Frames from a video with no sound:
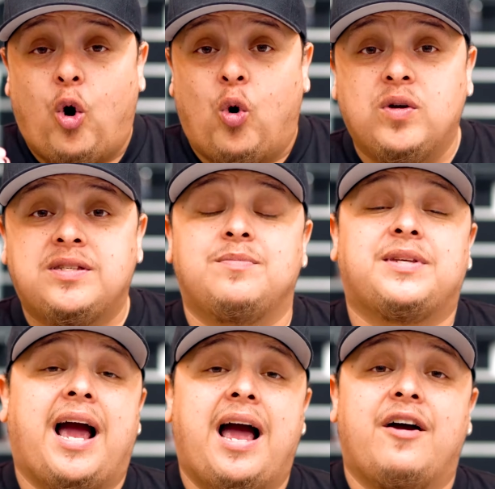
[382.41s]
awesome
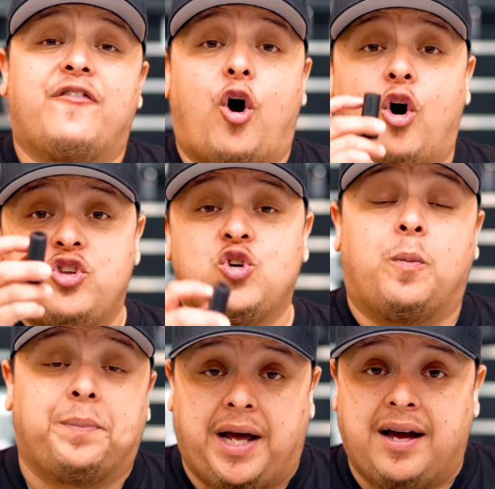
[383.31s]
to have on
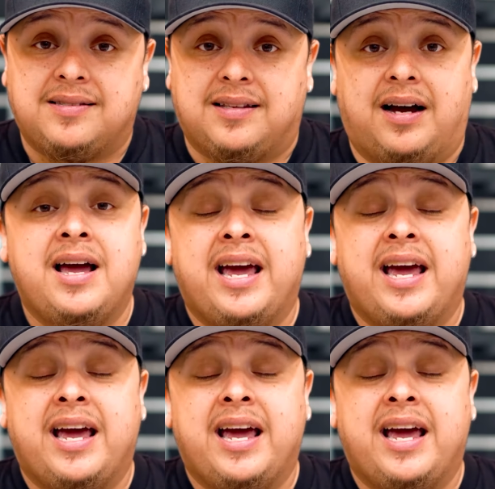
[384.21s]
your blaster.